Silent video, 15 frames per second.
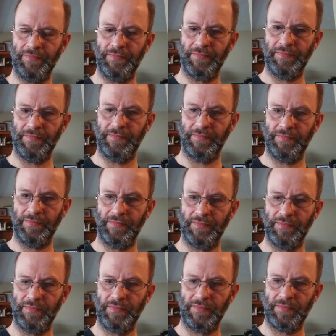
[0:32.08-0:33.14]

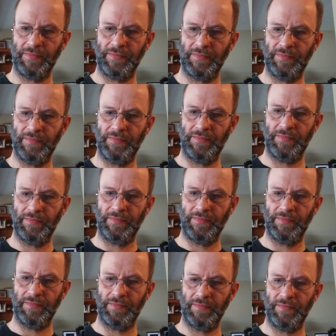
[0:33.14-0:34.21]

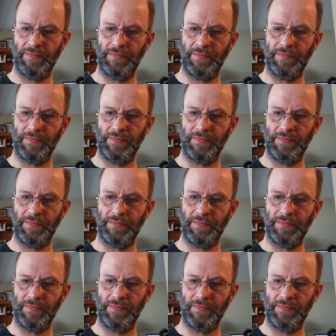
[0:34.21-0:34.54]
(no one is talking)